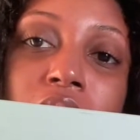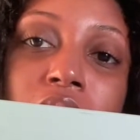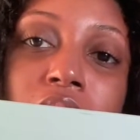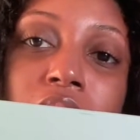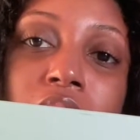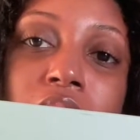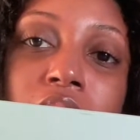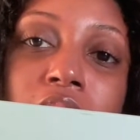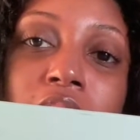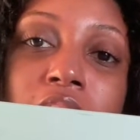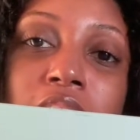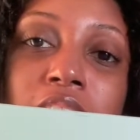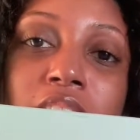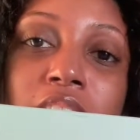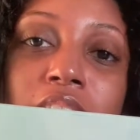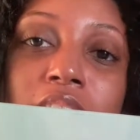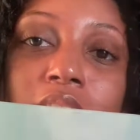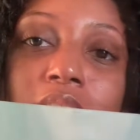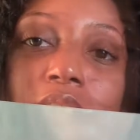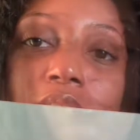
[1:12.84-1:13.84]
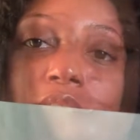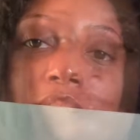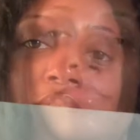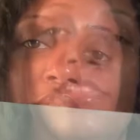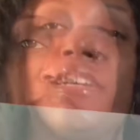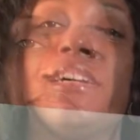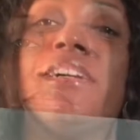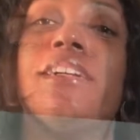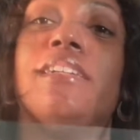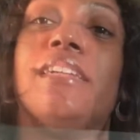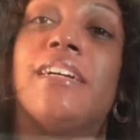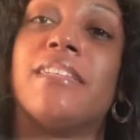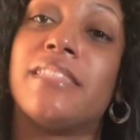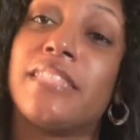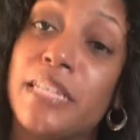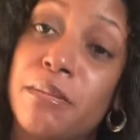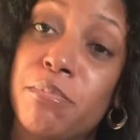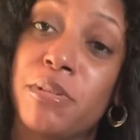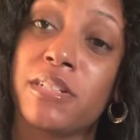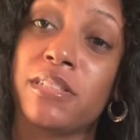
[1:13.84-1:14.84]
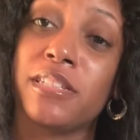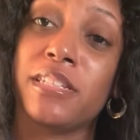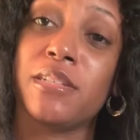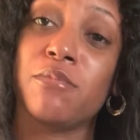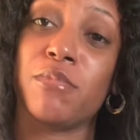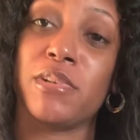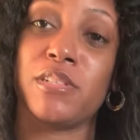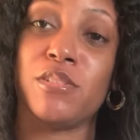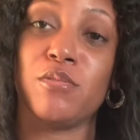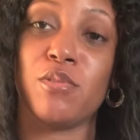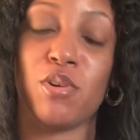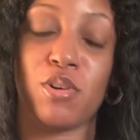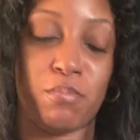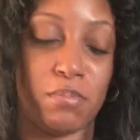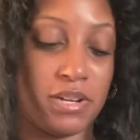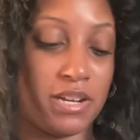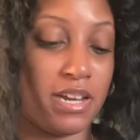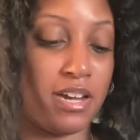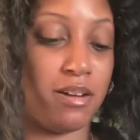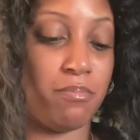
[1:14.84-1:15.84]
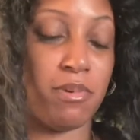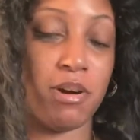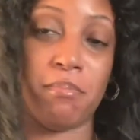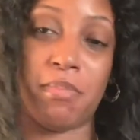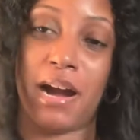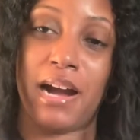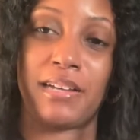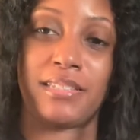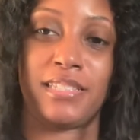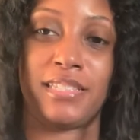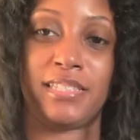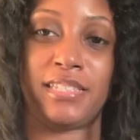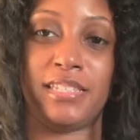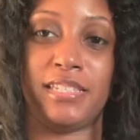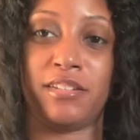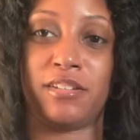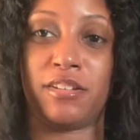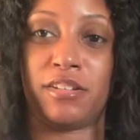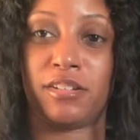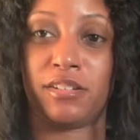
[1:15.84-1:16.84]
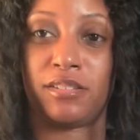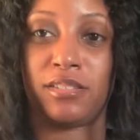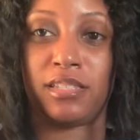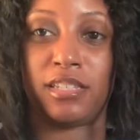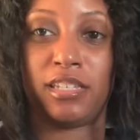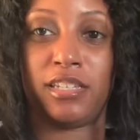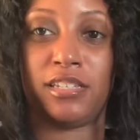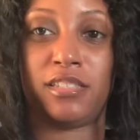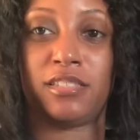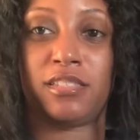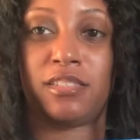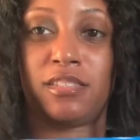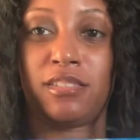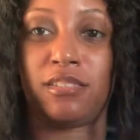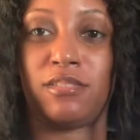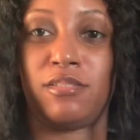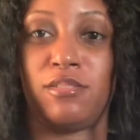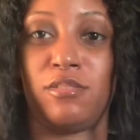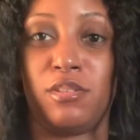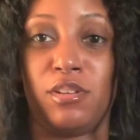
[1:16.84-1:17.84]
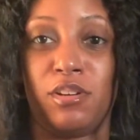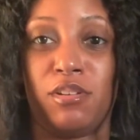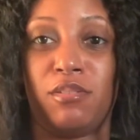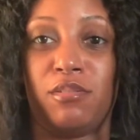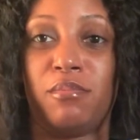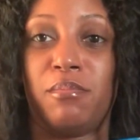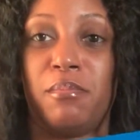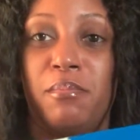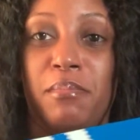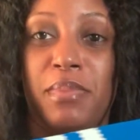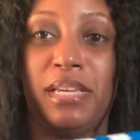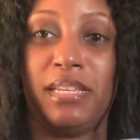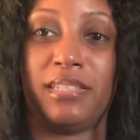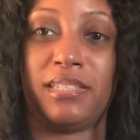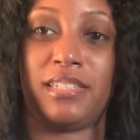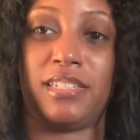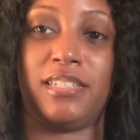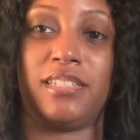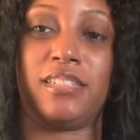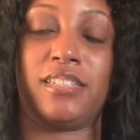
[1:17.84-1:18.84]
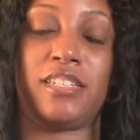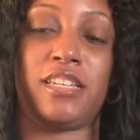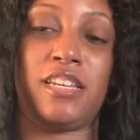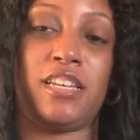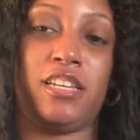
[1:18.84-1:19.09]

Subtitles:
All right, now typically when you open up a box of sneakers, it's, you know, basic.